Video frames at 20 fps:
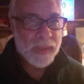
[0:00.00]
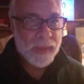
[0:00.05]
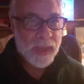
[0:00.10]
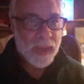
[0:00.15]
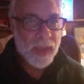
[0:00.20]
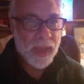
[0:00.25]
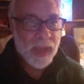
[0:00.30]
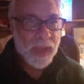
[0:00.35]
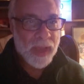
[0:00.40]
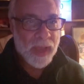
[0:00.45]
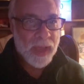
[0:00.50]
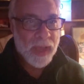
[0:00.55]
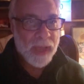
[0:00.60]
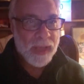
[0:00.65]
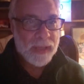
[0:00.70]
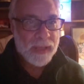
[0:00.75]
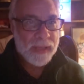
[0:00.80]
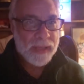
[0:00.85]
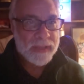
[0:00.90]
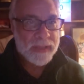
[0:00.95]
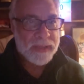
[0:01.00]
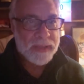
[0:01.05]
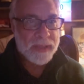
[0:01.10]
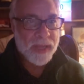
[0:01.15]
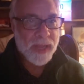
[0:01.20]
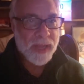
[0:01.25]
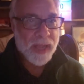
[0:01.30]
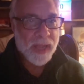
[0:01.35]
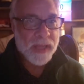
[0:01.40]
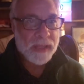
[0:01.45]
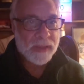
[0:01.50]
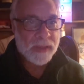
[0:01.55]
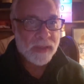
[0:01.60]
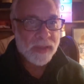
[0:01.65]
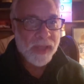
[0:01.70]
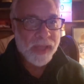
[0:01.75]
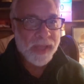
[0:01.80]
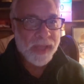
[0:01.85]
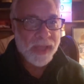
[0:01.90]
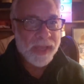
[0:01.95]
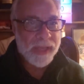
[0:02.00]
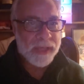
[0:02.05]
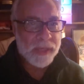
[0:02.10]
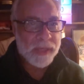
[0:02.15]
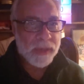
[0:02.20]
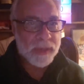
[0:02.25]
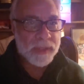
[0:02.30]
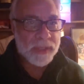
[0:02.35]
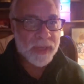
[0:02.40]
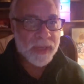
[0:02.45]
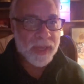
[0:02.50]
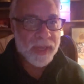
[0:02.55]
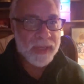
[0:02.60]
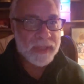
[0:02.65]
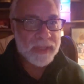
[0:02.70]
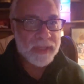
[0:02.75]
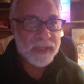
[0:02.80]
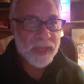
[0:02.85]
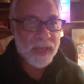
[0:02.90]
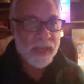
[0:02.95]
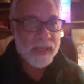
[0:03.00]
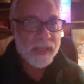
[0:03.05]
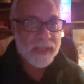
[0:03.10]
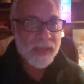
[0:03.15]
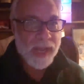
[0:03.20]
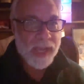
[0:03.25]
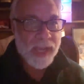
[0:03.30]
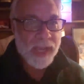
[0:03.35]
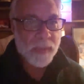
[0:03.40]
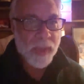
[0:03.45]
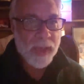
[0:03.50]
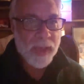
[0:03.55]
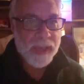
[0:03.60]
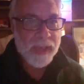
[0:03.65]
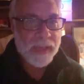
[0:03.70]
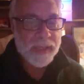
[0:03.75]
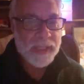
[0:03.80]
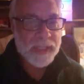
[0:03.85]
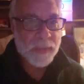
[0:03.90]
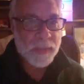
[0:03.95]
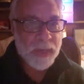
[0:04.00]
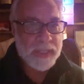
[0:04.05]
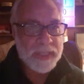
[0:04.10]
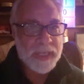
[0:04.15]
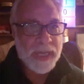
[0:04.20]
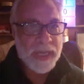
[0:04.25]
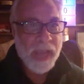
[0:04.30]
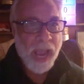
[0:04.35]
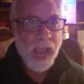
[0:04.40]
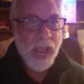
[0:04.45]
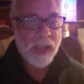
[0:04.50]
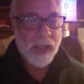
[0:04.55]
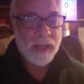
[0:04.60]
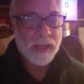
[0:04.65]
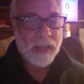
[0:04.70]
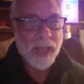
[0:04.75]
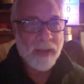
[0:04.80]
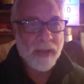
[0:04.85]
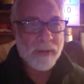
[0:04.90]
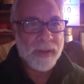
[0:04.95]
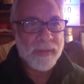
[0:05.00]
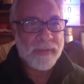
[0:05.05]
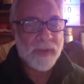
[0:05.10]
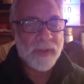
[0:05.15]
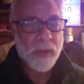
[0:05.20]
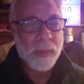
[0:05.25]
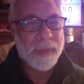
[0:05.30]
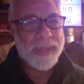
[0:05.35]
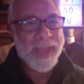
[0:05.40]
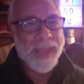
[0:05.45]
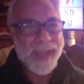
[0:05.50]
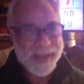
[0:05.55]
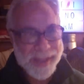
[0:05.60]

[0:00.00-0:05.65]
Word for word: uh, let's see. I look like I could use a nice uh, Especial. I don't even know what that